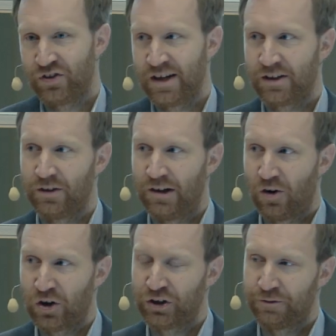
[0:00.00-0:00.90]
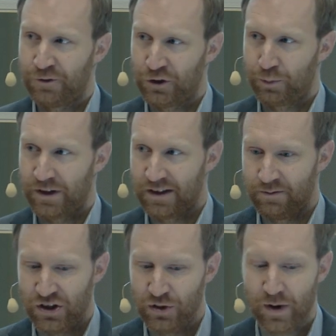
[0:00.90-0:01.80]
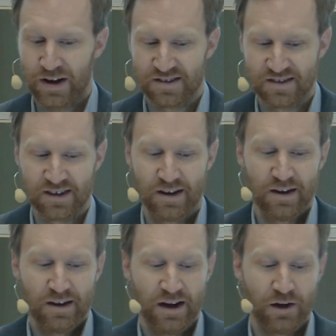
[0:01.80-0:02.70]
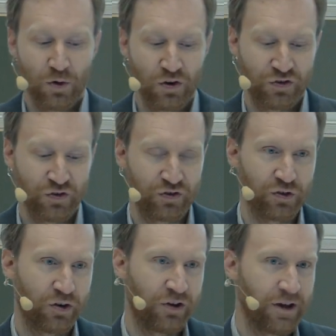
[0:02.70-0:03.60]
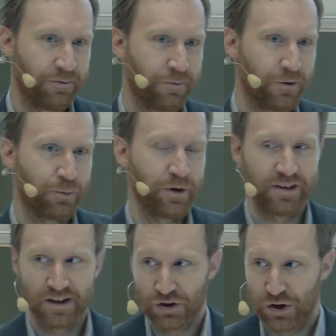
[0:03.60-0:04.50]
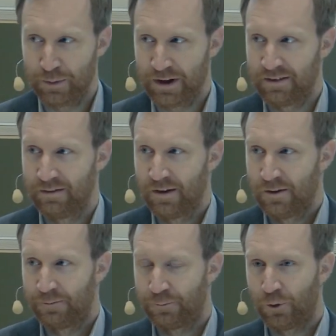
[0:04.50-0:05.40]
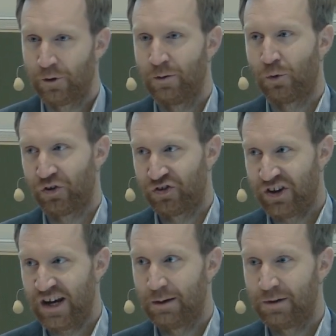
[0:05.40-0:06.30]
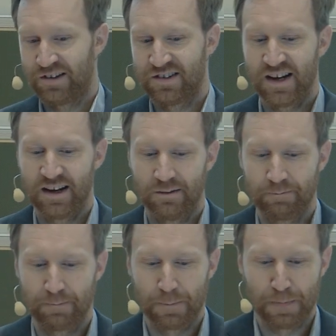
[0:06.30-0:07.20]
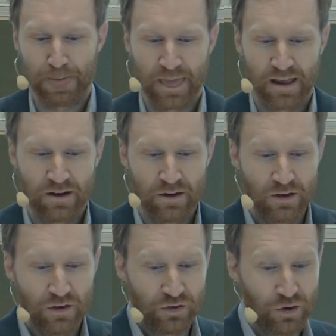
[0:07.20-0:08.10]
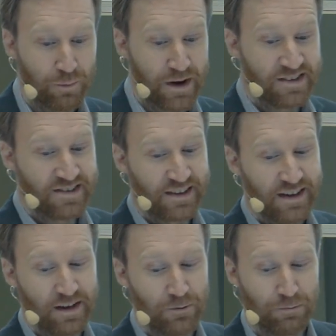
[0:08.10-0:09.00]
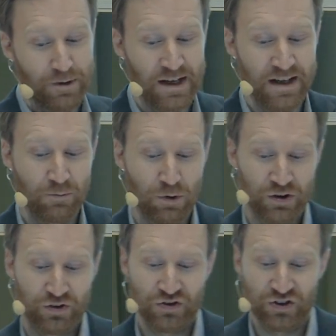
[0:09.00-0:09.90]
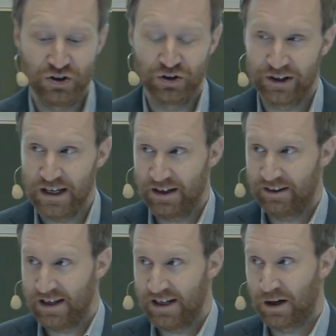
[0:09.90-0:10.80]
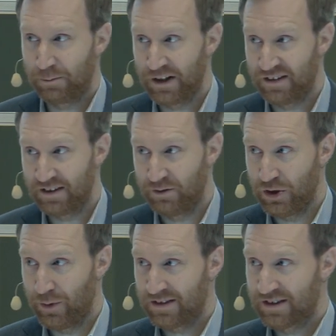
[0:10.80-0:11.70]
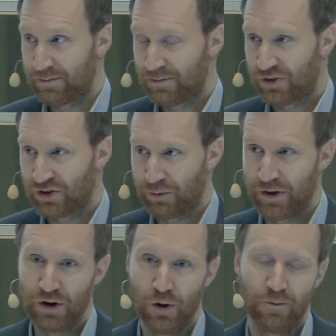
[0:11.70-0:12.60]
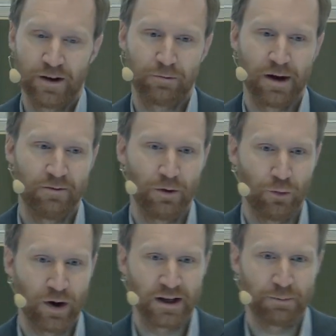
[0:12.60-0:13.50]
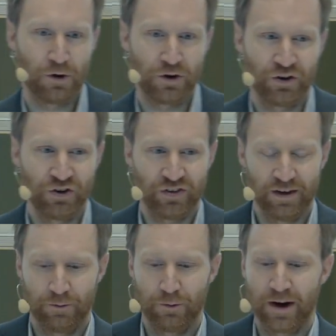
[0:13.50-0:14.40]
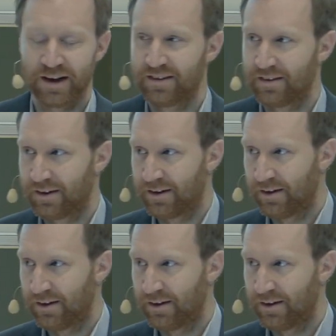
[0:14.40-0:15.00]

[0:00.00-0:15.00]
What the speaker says: us to get the larger footprint in the US and also start to get the footprint in Germany for a more scalable sale. So basically, we want to secure key competence in the US so we know that we have the right partners and the right